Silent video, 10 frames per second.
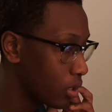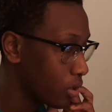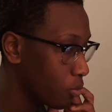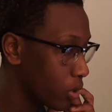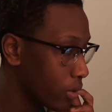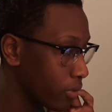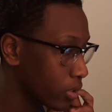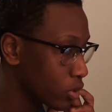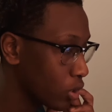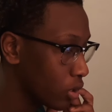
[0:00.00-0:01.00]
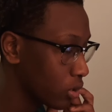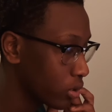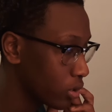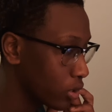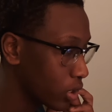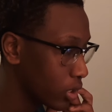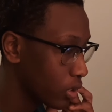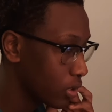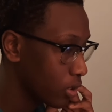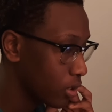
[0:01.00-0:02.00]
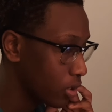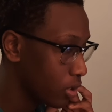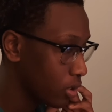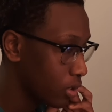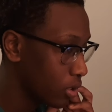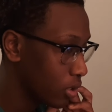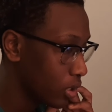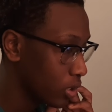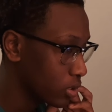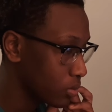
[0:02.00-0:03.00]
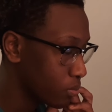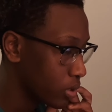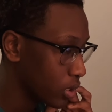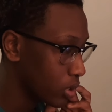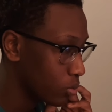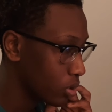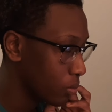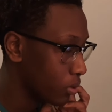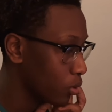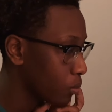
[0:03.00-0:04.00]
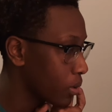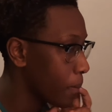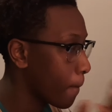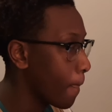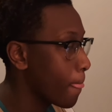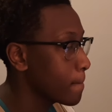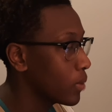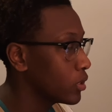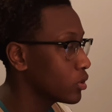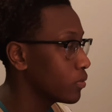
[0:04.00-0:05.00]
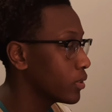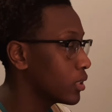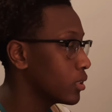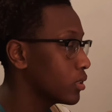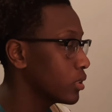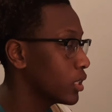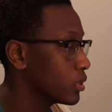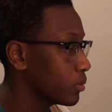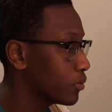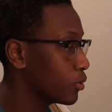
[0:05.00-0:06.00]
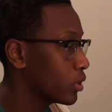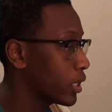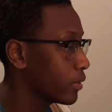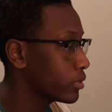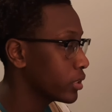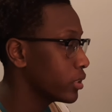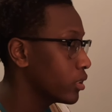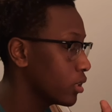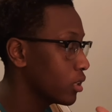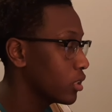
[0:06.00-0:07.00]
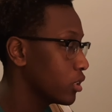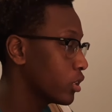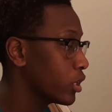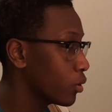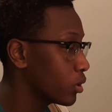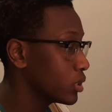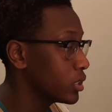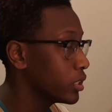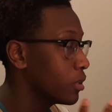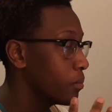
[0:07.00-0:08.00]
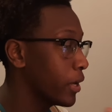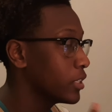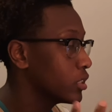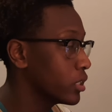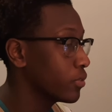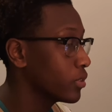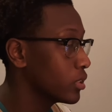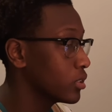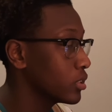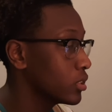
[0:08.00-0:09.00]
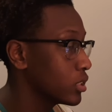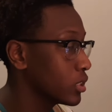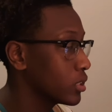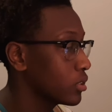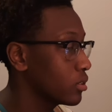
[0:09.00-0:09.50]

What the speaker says: whatever it's called look, I'll just bring this one up a little bit. And so far, that's before and after. You can already see a major difference in just